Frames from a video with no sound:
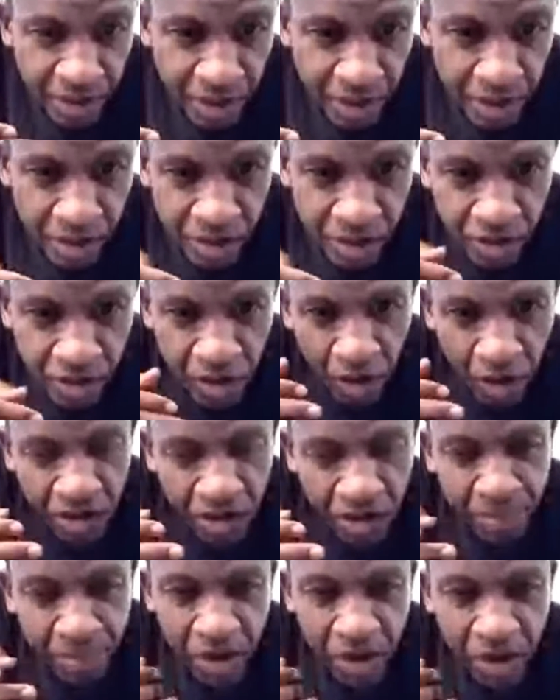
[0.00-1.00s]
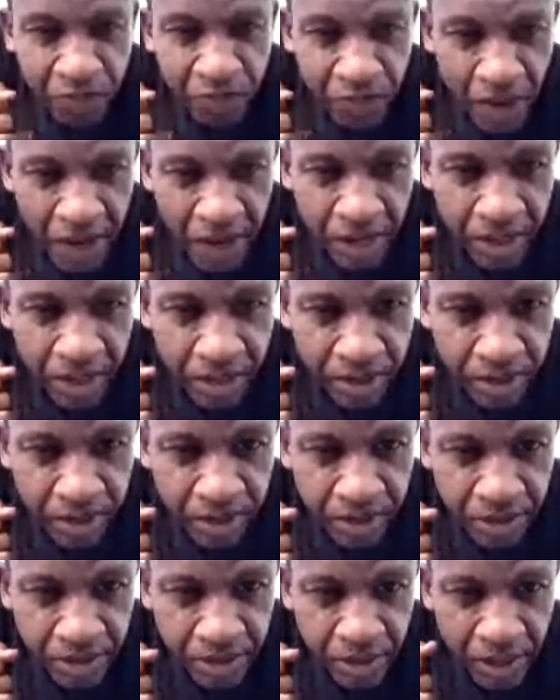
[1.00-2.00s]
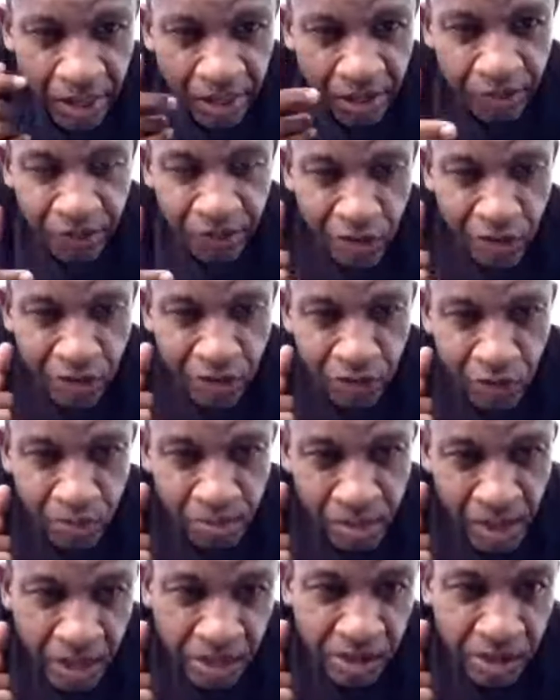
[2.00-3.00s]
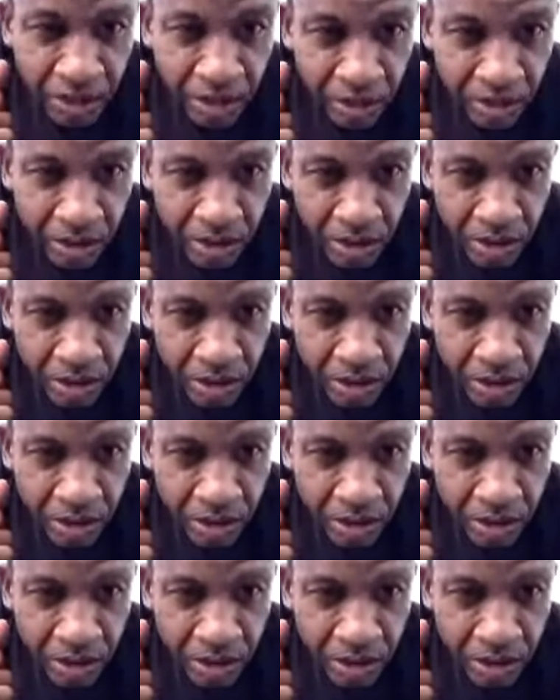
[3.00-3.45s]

It's called the birthright and the first fruit blessings.